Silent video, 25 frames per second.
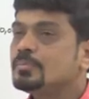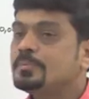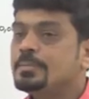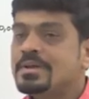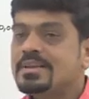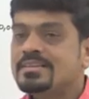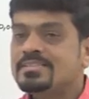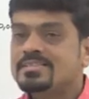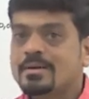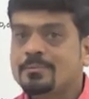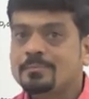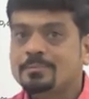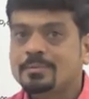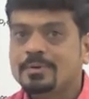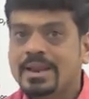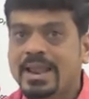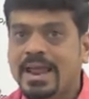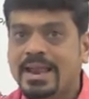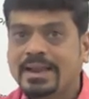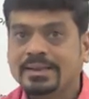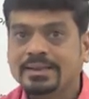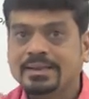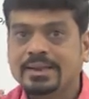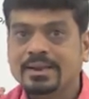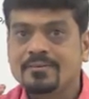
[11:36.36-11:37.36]

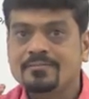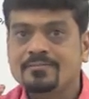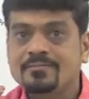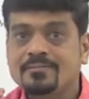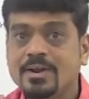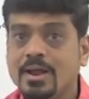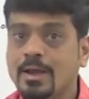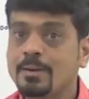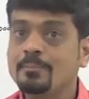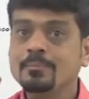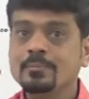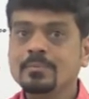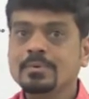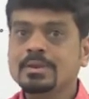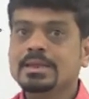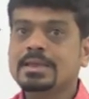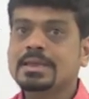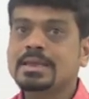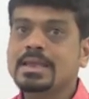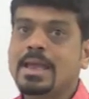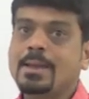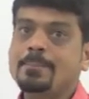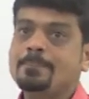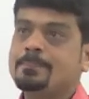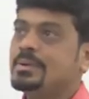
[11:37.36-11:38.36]
subtracted from
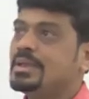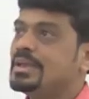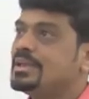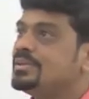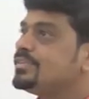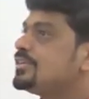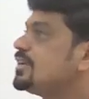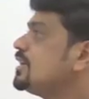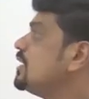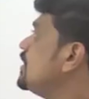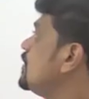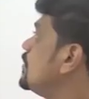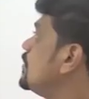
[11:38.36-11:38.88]
capital. So